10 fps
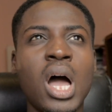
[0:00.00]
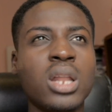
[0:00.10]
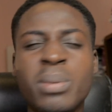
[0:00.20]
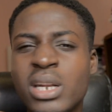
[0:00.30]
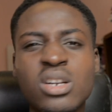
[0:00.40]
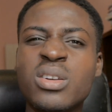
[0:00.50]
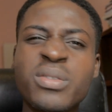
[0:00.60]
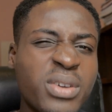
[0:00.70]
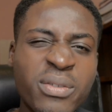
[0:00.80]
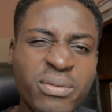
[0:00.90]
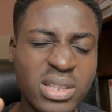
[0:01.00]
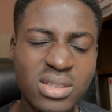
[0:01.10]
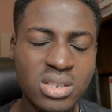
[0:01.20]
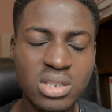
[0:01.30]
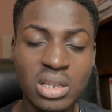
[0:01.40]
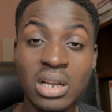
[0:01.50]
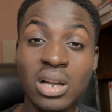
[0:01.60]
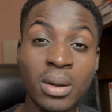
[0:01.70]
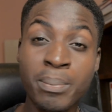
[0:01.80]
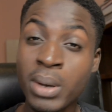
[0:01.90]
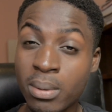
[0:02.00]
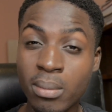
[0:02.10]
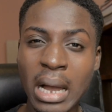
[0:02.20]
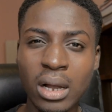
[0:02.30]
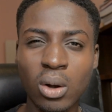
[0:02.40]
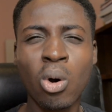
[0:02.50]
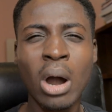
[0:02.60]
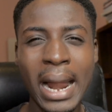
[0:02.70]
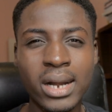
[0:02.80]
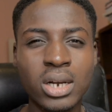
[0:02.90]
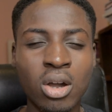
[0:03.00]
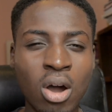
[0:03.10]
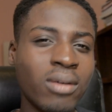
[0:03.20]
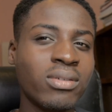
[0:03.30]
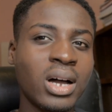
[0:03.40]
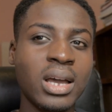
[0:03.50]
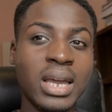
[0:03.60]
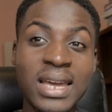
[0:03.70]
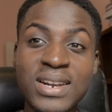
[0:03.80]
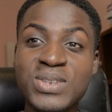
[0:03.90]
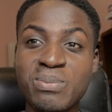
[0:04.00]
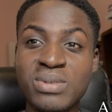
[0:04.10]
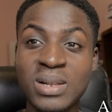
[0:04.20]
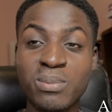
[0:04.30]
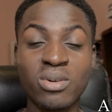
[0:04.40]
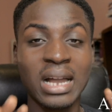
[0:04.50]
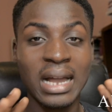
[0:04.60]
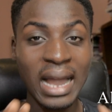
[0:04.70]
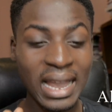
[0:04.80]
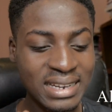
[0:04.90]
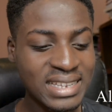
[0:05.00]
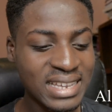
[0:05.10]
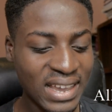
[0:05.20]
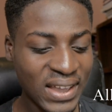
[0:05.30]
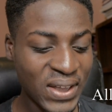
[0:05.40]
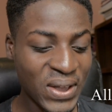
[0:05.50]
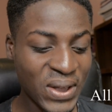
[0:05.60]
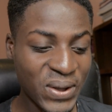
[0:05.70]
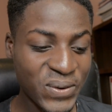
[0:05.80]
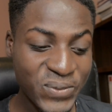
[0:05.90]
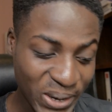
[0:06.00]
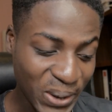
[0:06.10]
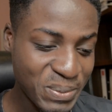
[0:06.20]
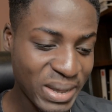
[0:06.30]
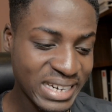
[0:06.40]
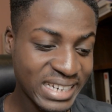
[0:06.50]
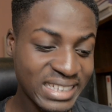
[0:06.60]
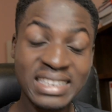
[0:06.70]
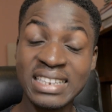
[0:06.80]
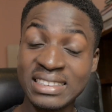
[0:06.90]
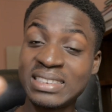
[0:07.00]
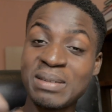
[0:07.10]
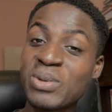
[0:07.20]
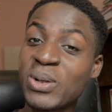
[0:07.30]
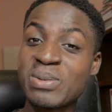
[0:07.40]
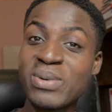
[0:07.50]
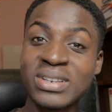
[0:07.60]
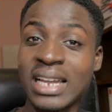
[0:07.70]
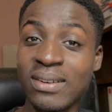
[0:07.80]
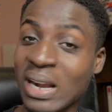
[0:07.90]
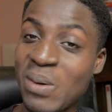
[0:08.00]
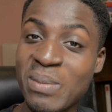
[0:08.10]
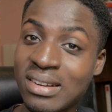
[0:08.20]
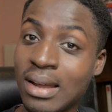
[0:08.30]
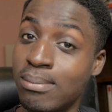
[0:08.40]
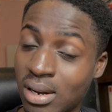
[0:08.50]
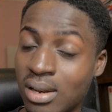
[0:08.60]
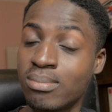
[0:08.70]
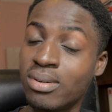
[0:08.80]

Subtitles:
depending on if it's paperback or hardcover. It is a brilliant book. I highly recommend it. It seems all the books I recommend are brilliant